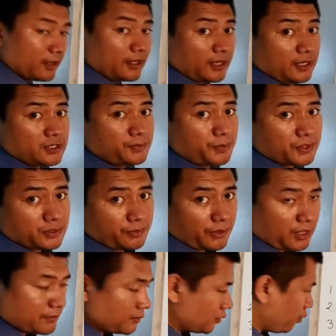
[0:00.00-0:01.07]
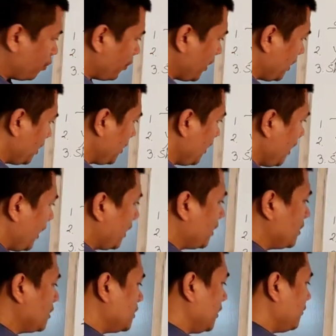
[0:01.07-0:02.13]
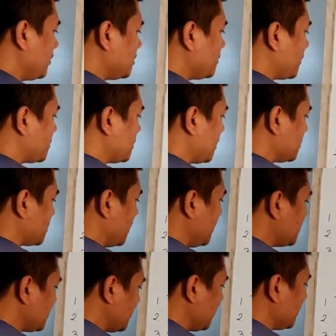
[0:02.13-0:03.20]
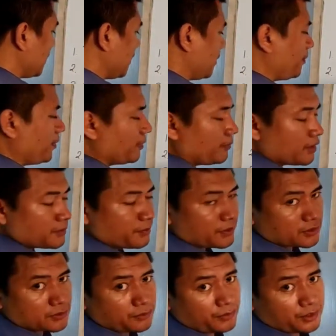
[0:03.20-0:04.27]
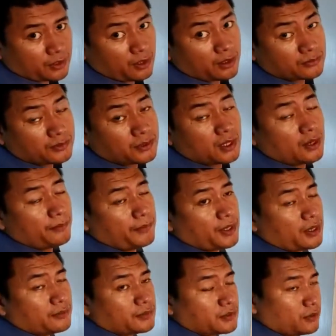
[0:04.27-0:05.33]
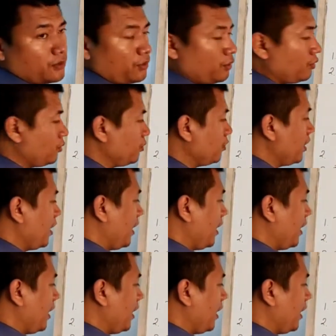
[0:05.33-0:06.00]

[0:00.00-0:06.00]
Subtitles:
then this person becomes we, and if this person is listening, then this person becomes you,